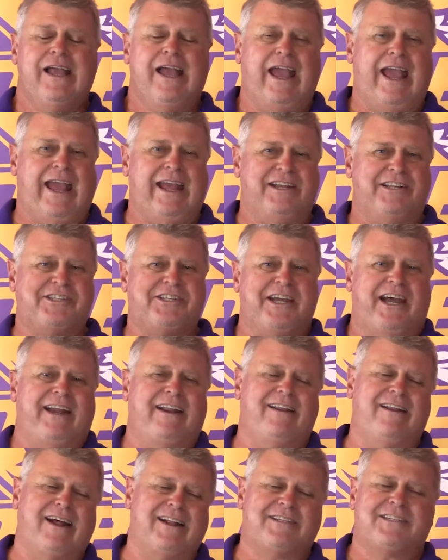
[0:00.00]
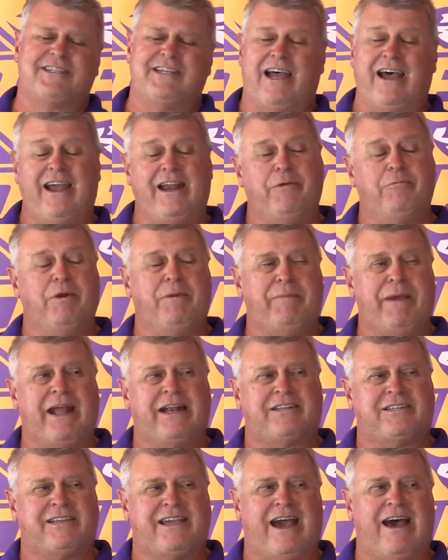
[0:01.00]
and decided not to sign and went
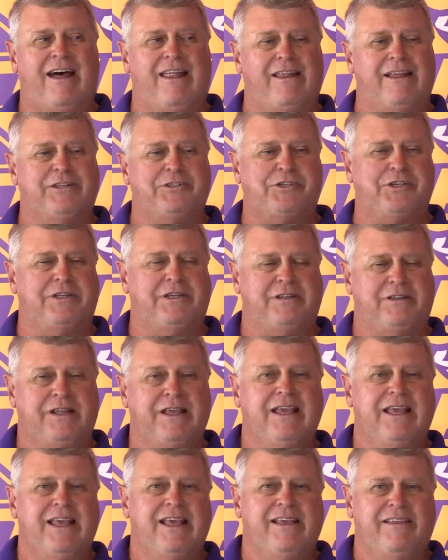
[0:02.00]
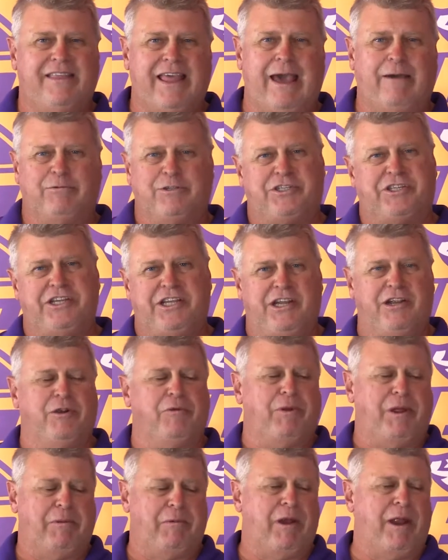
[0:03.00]
back to college. And that was the year
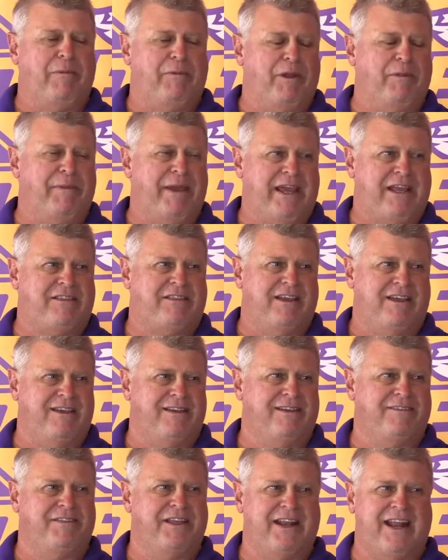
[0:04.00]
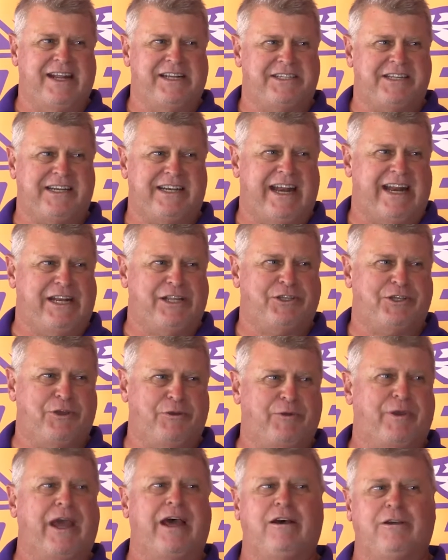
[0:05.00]
we were able to make the
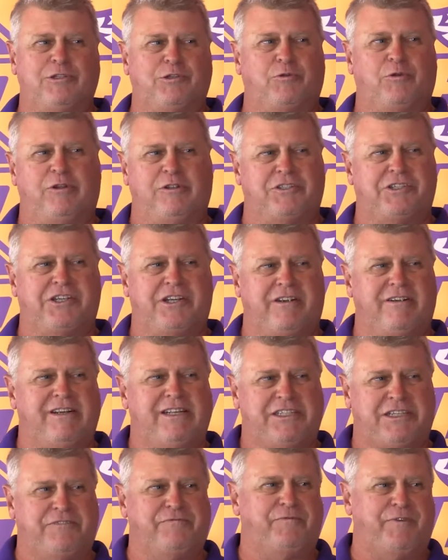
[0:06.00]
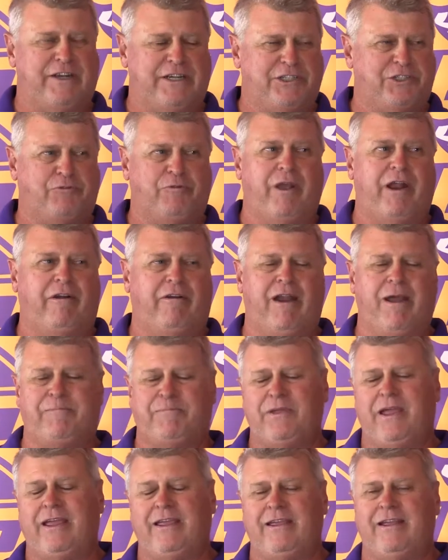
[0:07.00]
1982 College World Series and finished
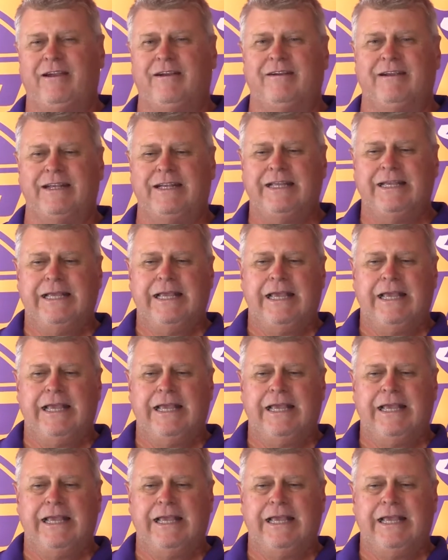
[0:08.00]
runner-up that year. And,